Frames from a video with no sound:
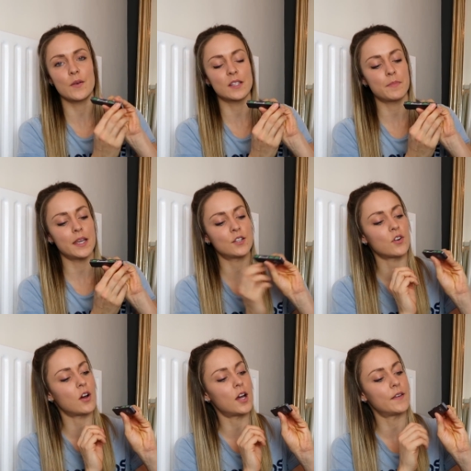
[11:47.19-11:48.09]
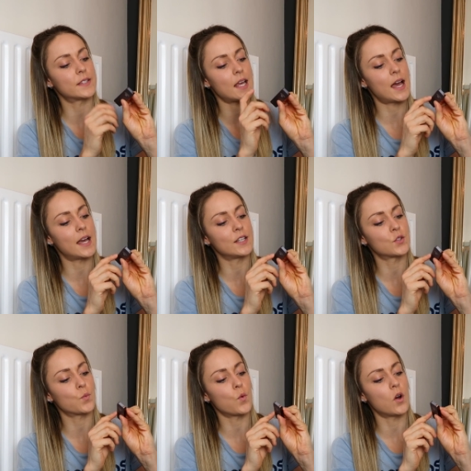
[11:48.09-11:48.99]
USB drives
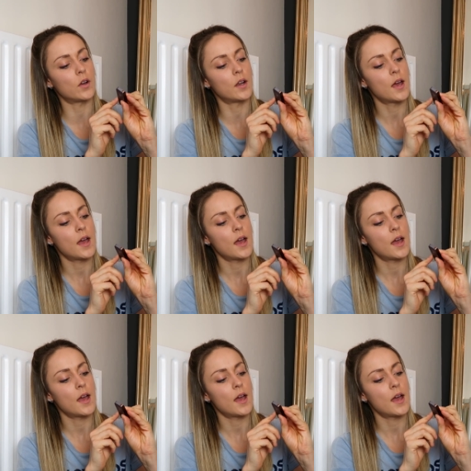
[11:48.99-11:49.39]
and one